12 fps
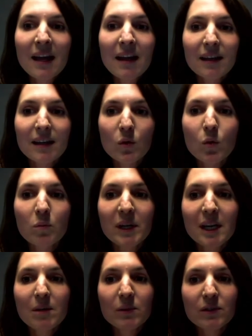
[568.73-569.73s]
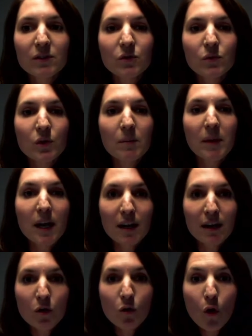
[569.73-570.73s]
that you will be able to stream an
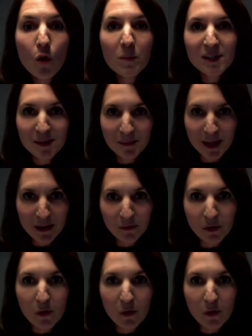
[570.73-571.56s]
enormous amount